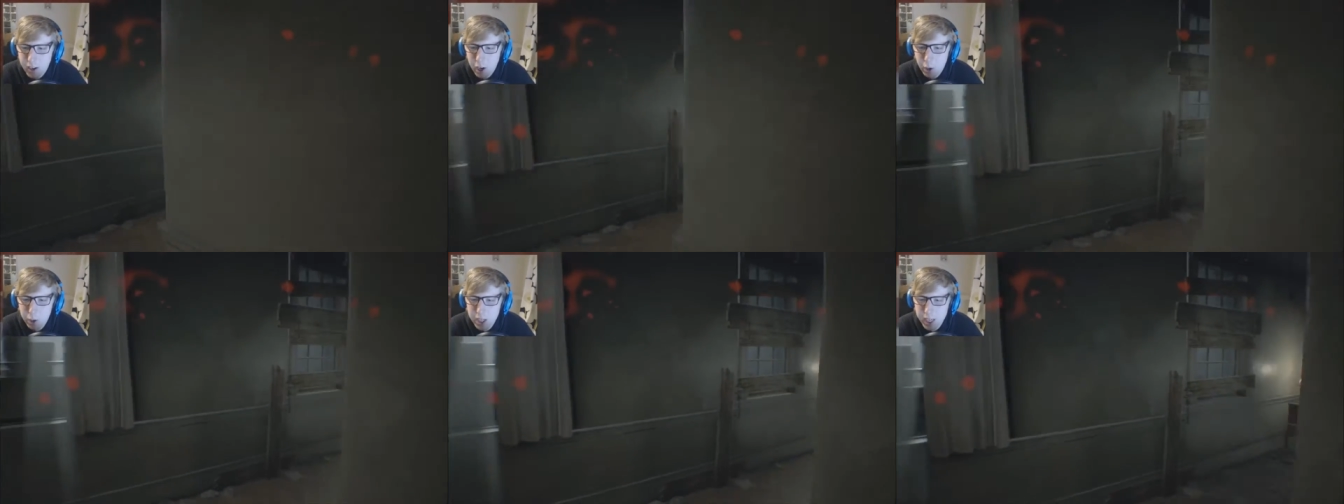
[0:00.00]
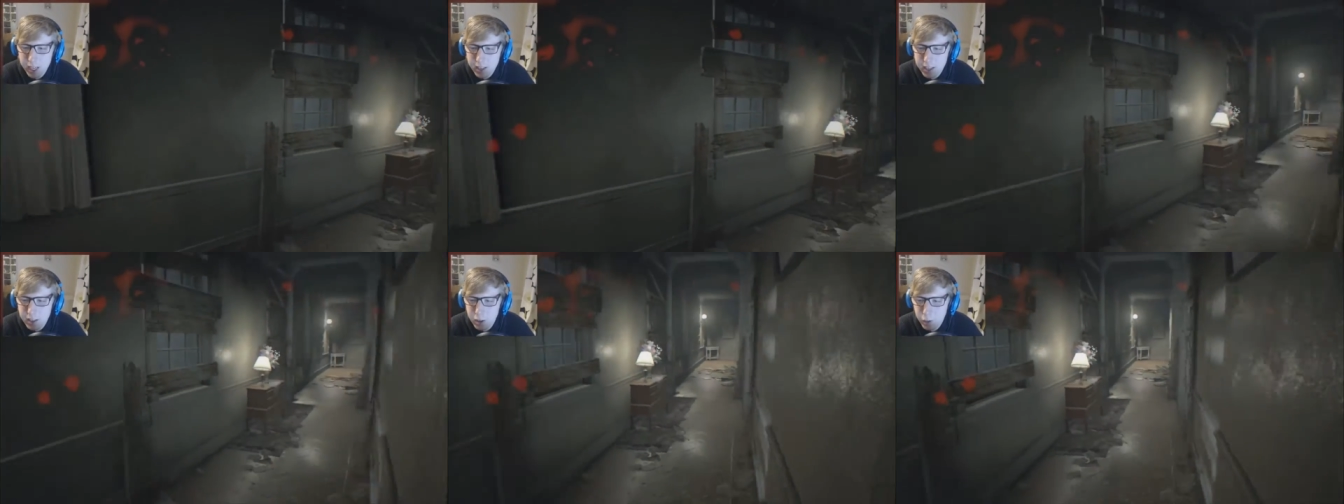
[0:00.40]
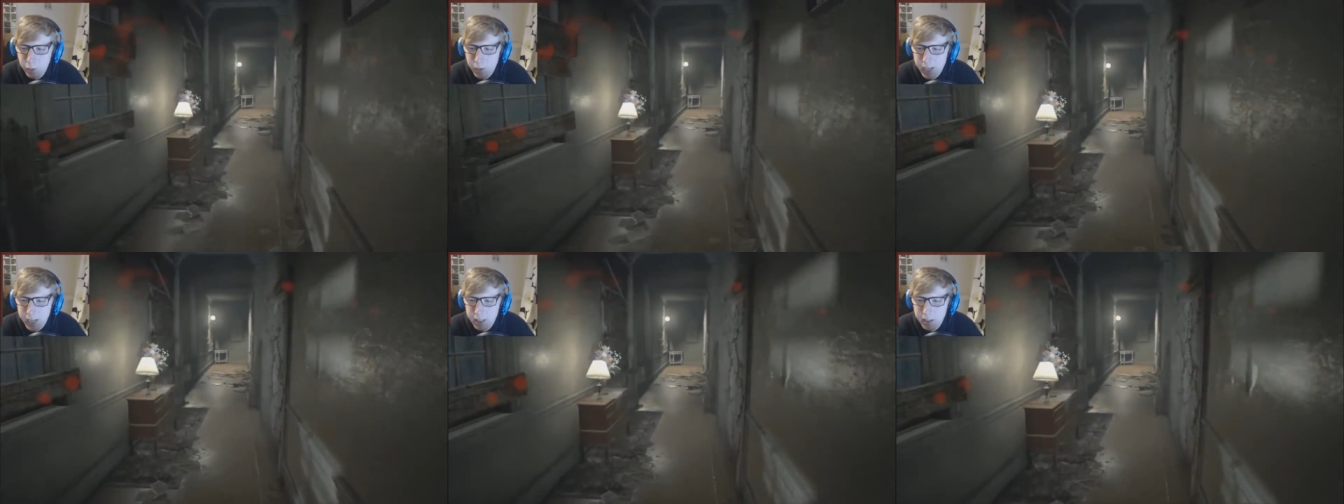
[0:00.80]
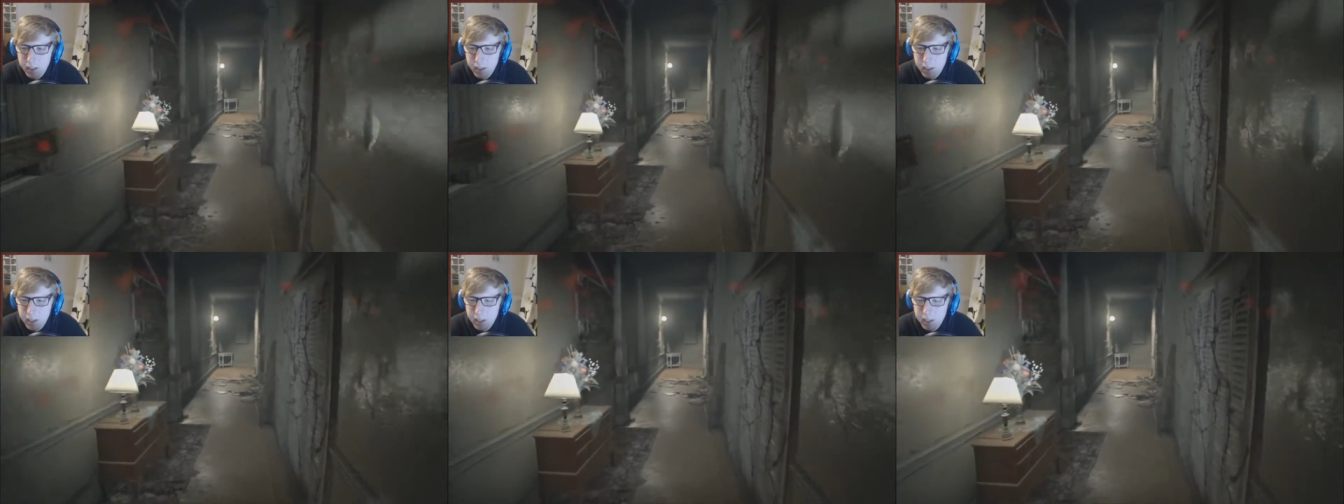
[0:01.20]
Oh shit, he's so fast.
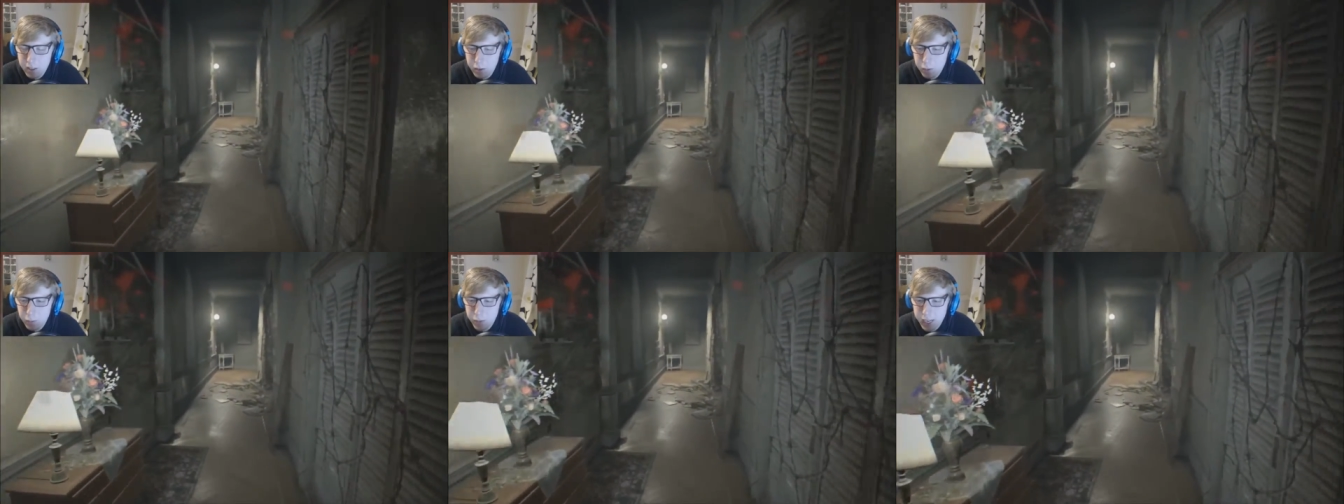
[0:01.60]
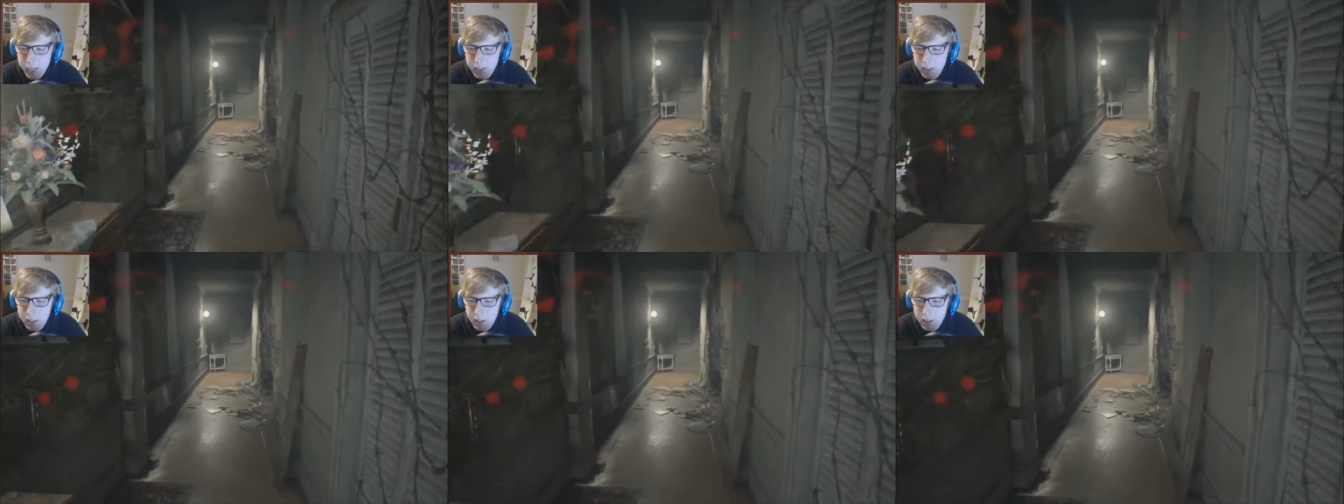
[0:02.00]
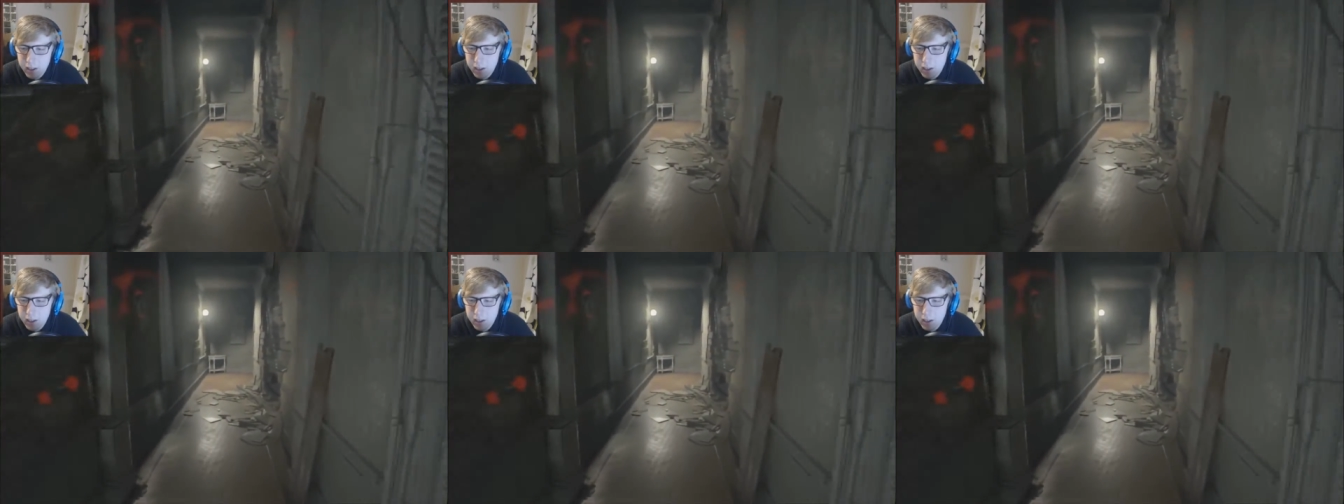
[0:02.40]
He's too fast.